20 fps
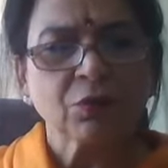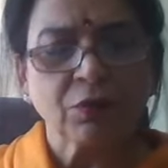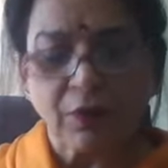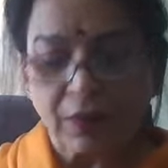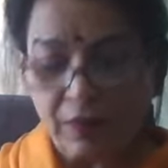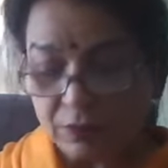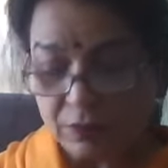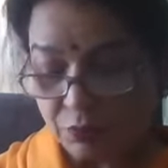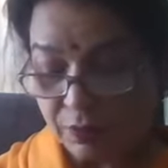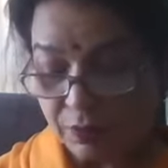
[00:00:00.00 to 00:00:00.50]
So
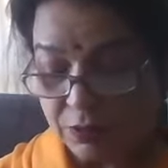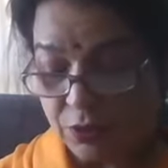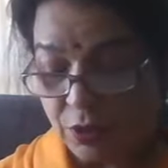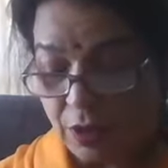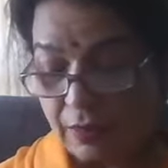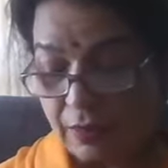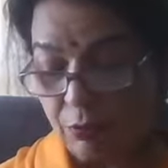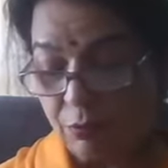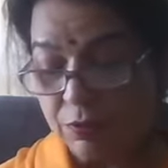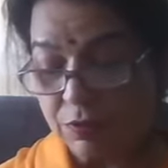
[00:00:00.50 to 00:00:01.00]
that's why
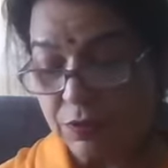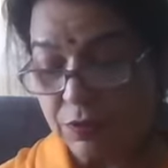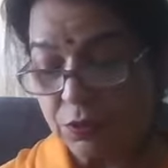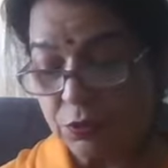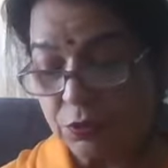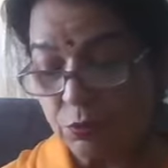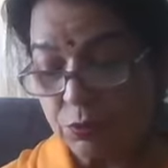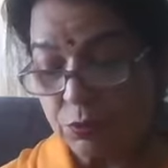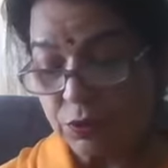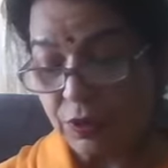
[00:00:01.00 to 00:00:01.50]
sorrow is
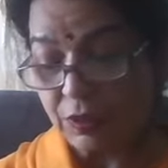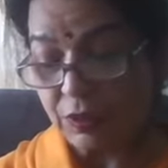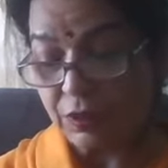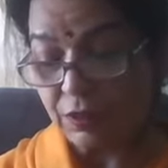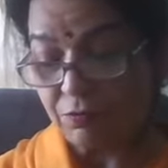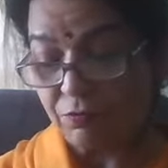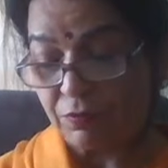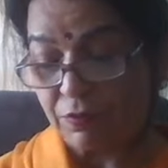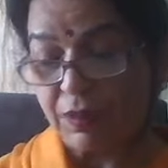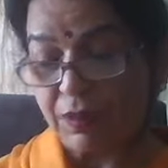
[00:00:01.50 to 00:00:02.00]

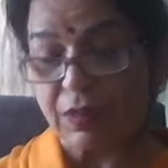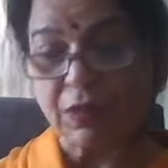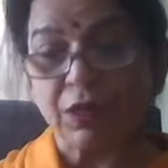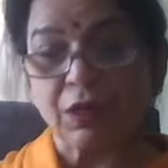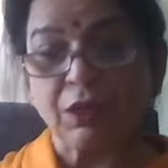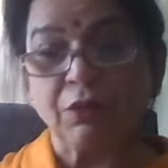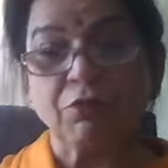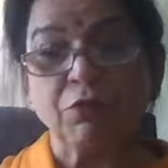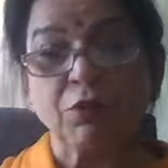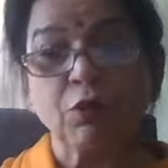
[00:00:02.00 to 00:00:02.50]
associated with
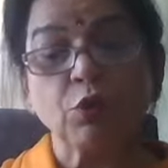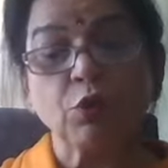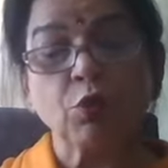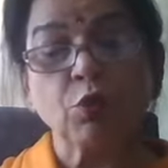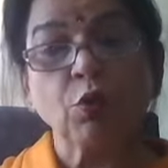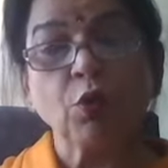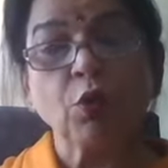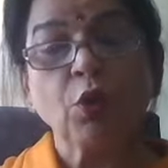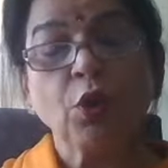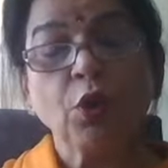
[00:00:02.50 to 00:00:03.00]
it. Even
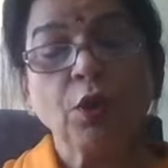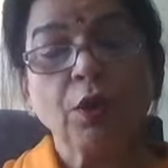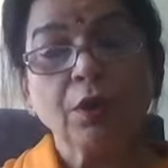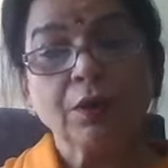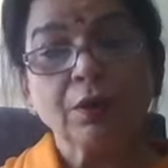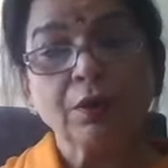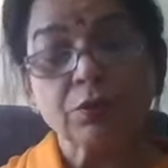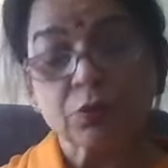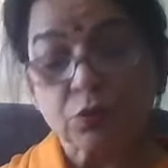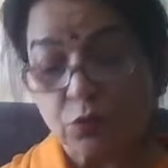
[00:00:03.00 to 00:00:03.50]
though
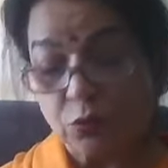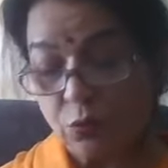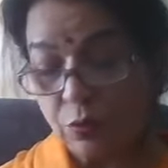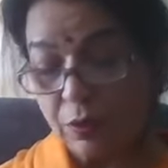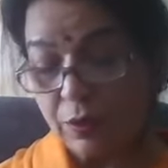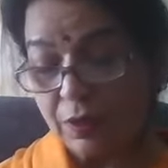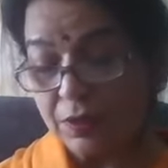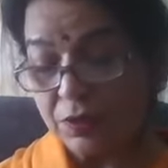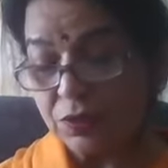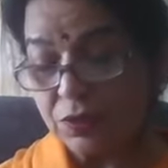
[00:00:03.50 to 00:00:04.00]
the
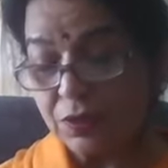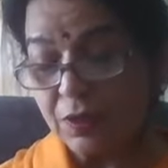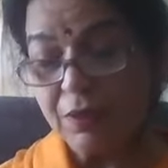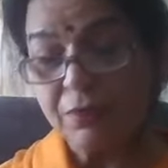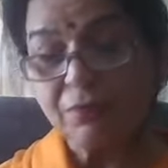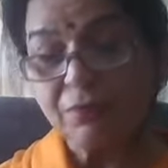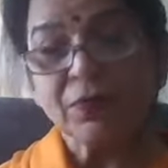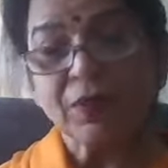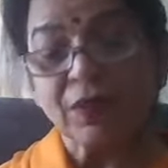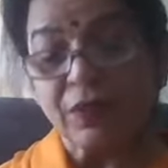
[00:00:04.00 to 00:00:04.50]
soul is
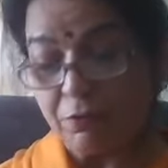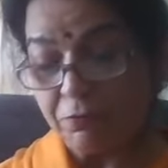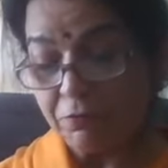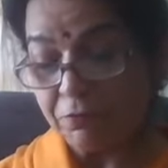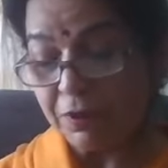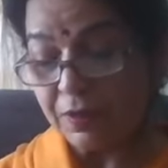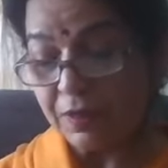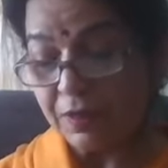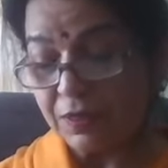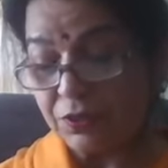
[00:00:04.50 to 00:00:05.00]

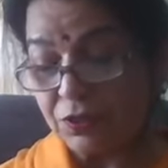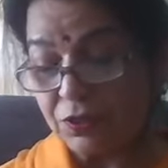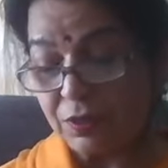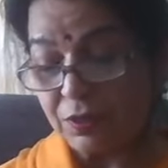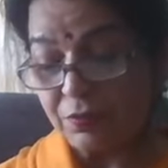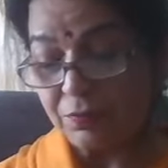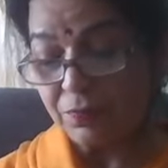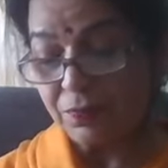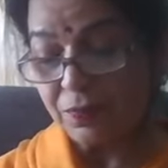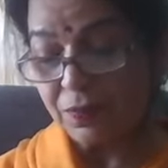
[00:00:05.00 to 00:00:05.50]

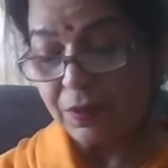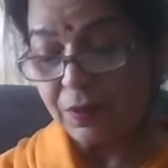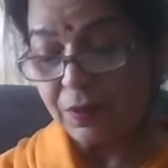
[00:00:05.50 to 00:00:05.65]
infinite,